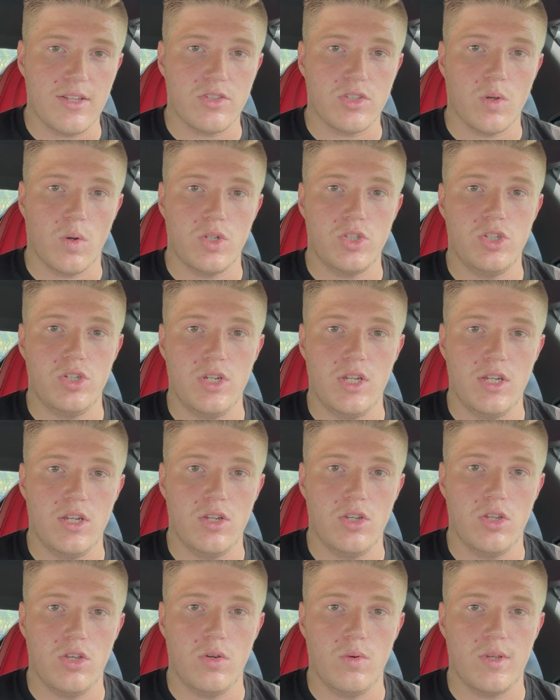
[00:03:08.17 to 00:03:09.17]
So what you need to
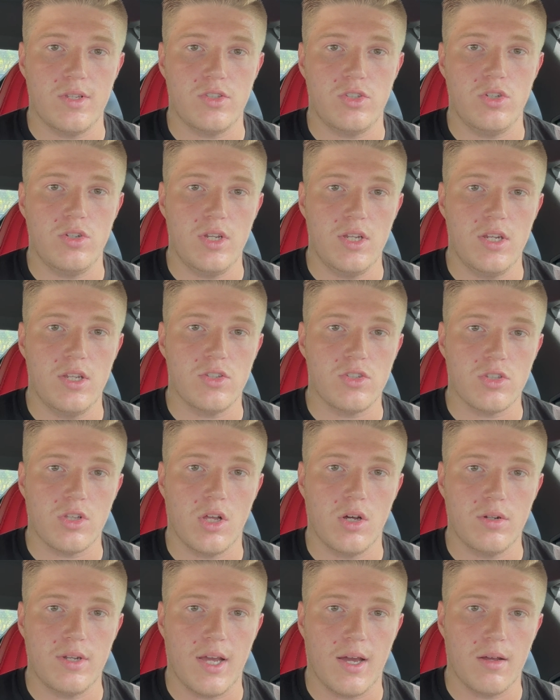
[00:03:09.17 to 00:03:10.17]
do is you need to
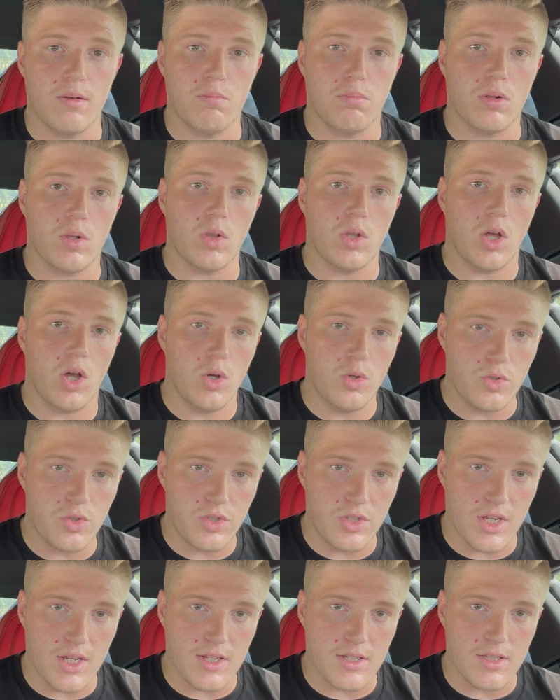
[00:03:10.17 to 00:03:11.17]
slow down below
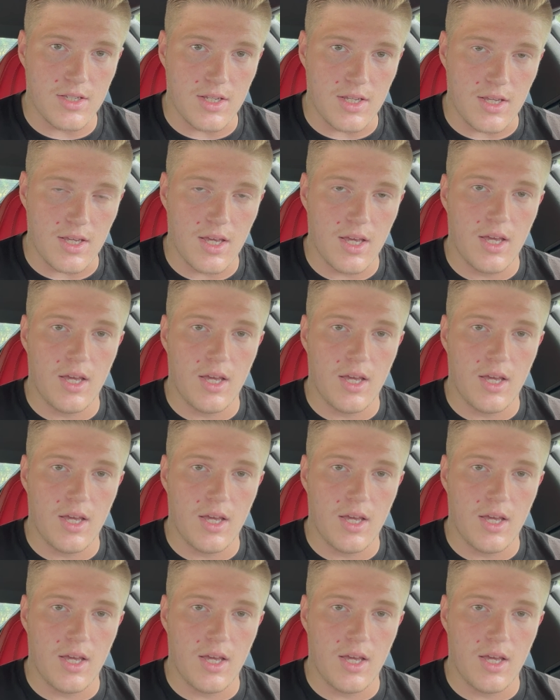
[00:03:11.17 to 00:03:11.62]
60,